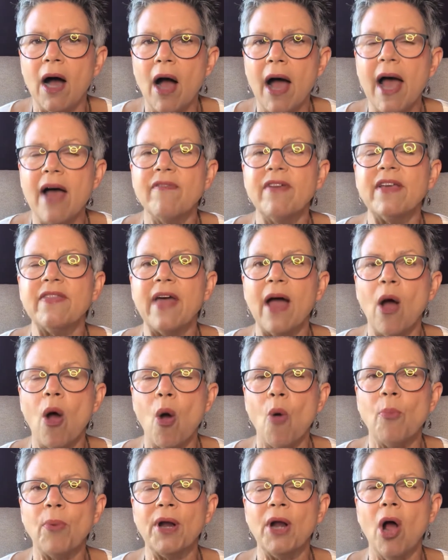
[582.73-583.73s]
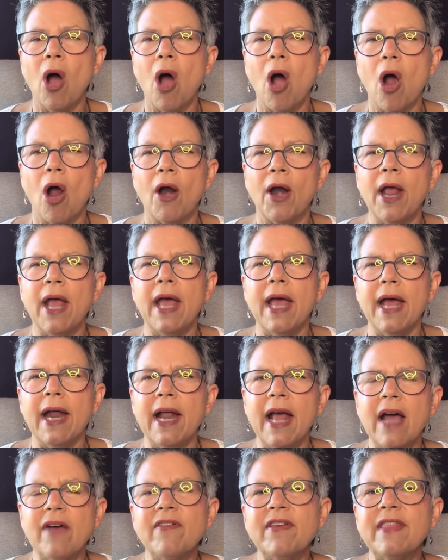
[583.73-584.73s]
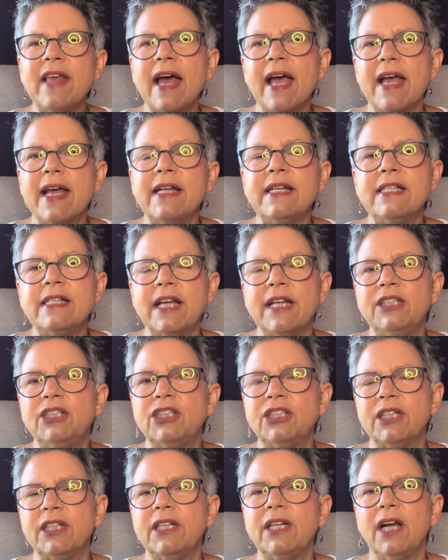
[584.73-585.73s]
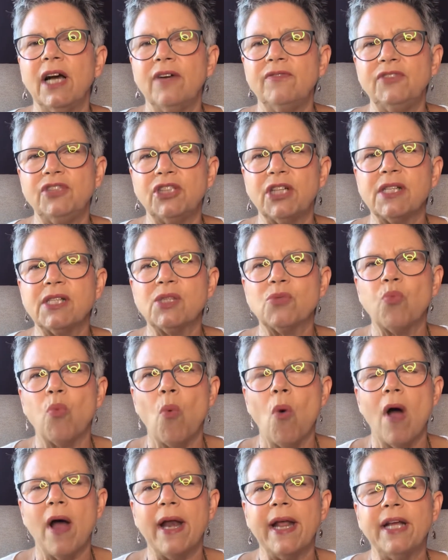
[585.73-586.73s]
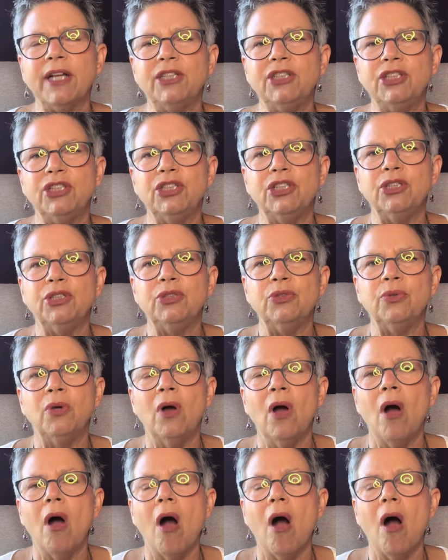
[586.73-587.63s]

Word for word: having that open heart and having that intention of just wanting to